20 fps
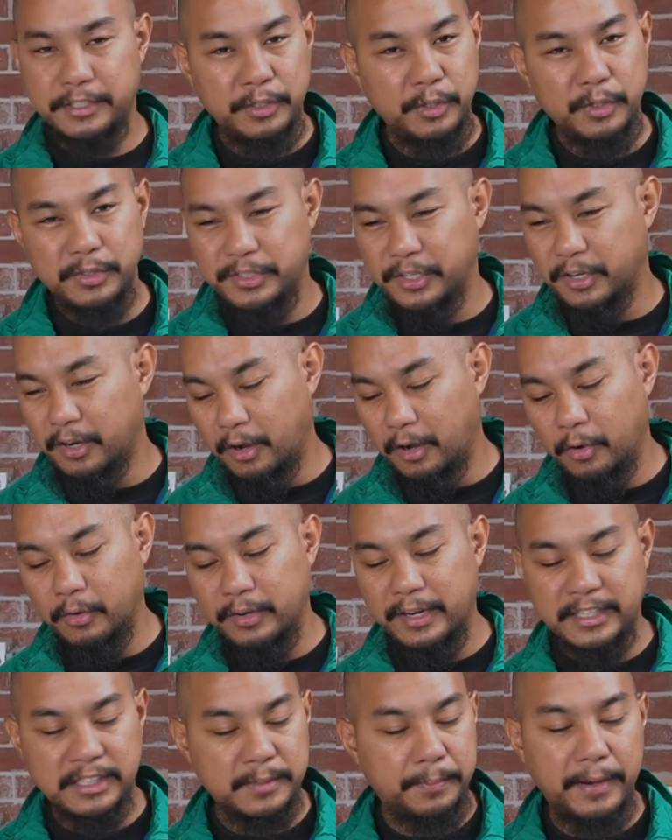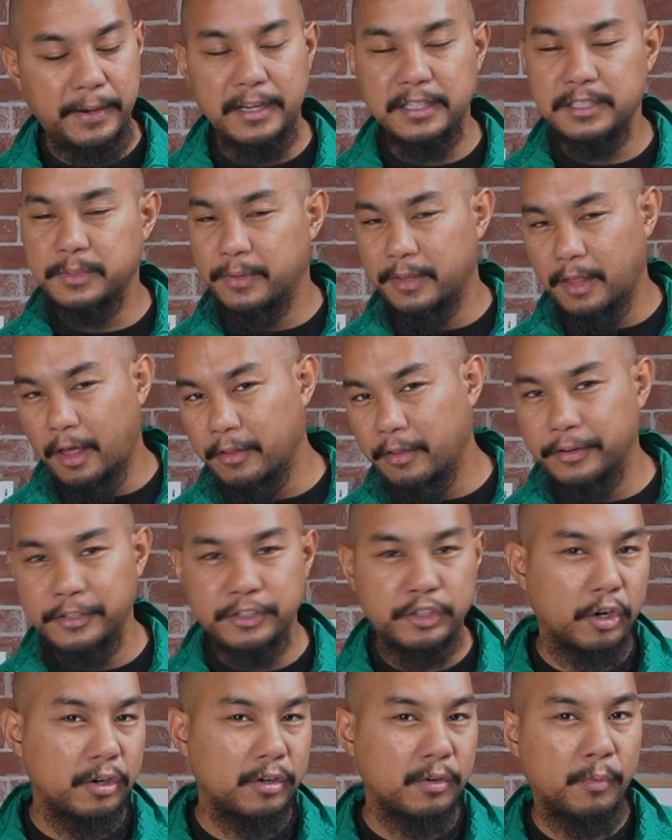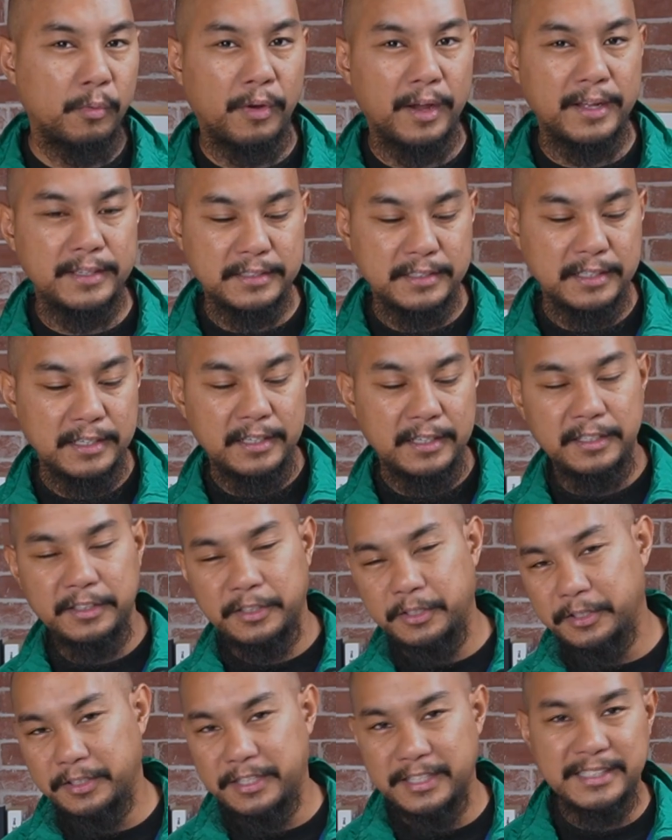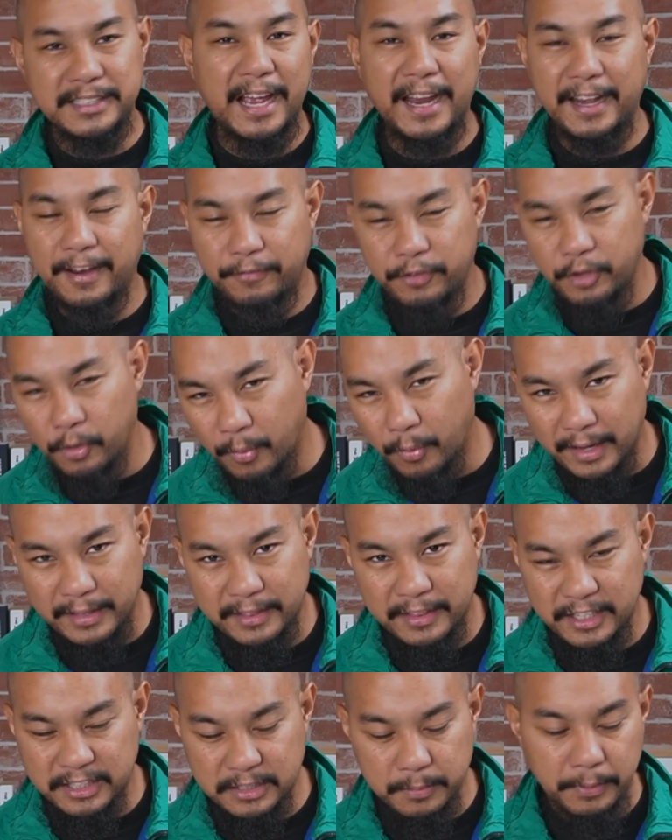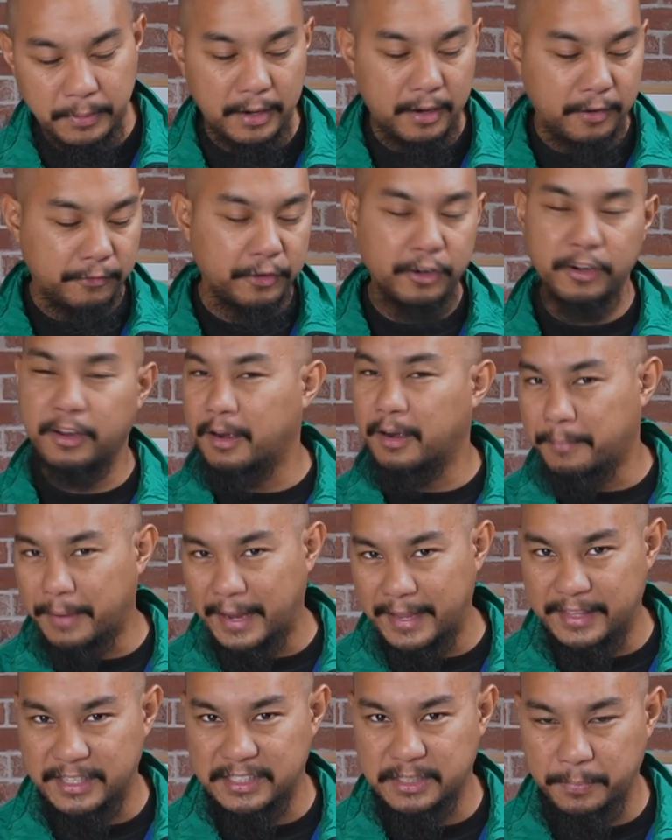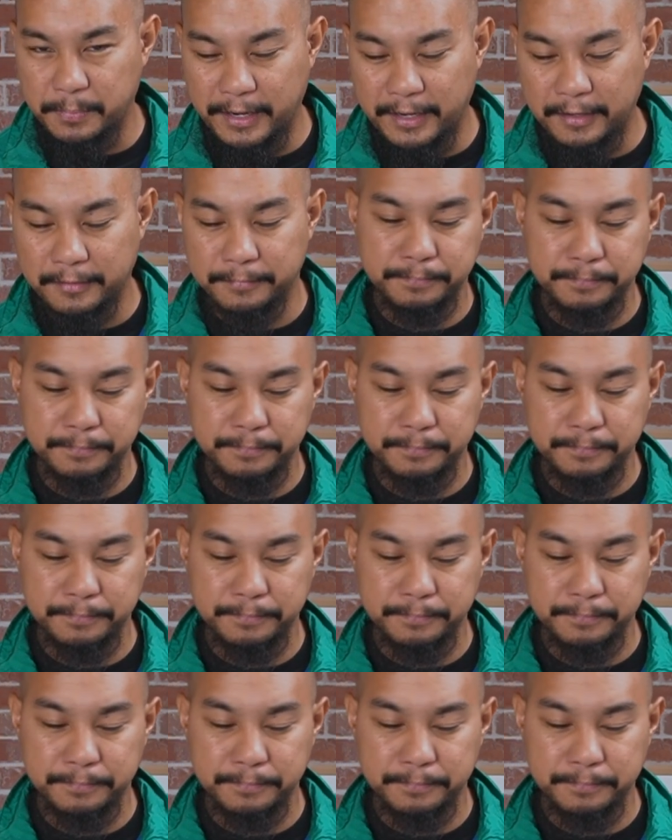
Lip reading: use your own experience with other Jordan 1s to decide if you want this pair, if you're gonna buy this pair.